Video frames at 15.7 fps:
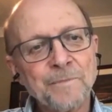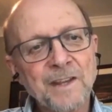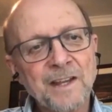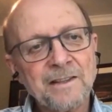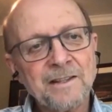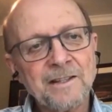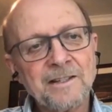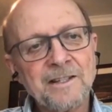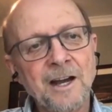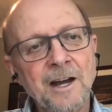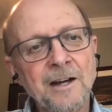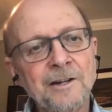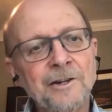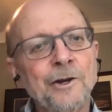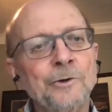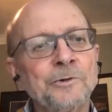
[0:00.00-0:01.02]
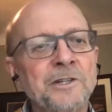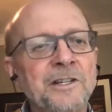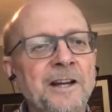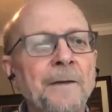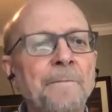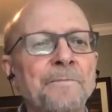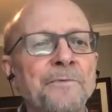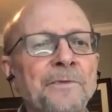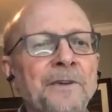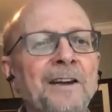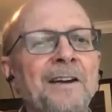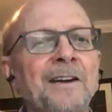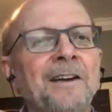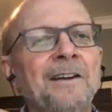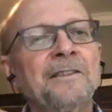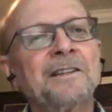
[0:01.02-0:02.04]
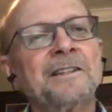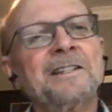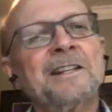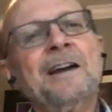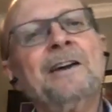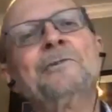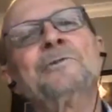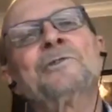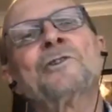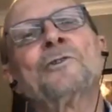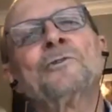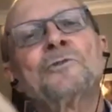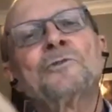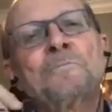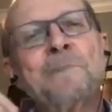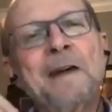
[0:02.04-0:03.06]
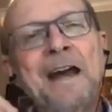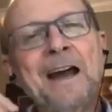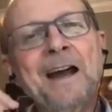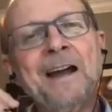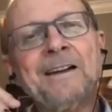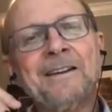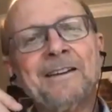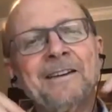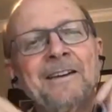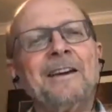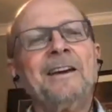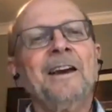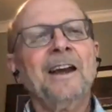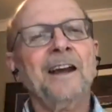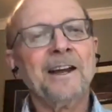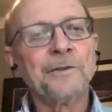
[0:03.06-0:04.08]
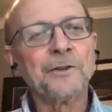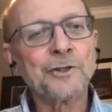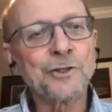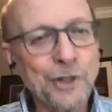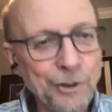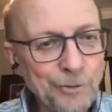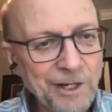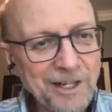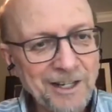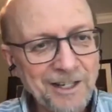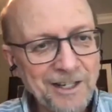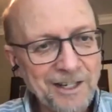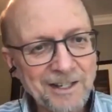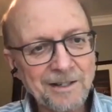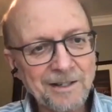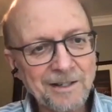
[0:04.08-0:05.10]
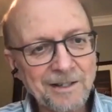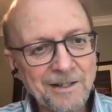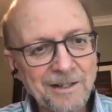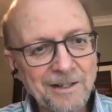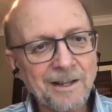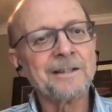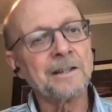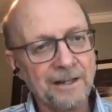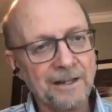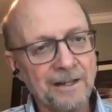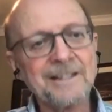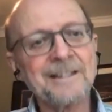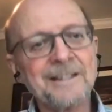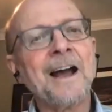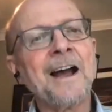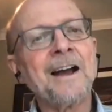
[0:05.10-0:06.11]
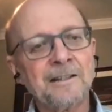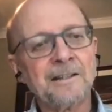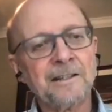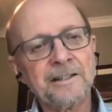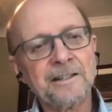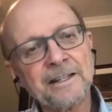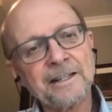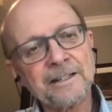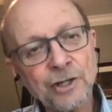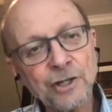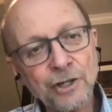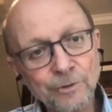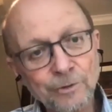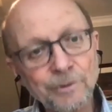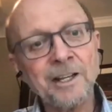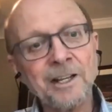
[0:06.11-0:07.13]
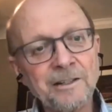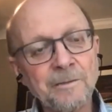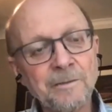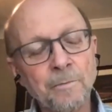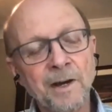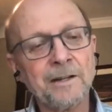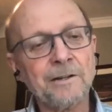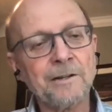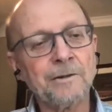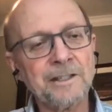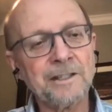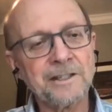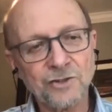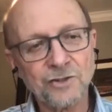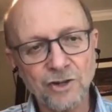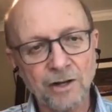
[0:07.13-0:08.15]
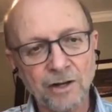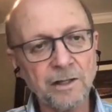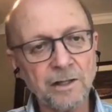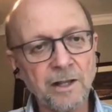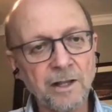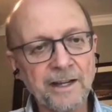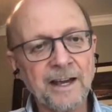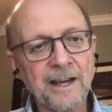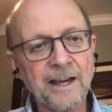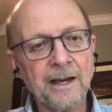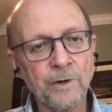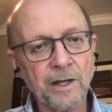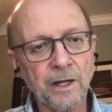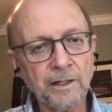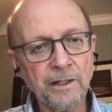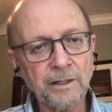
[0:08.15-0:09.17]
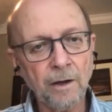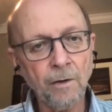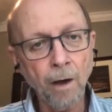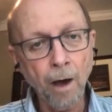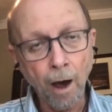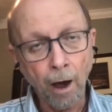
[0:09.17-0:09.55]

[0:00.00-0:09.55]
the tongue goes up, the sound goes back, and the tuning is exactly. The tuning, Michael, is just like that. We kind of go,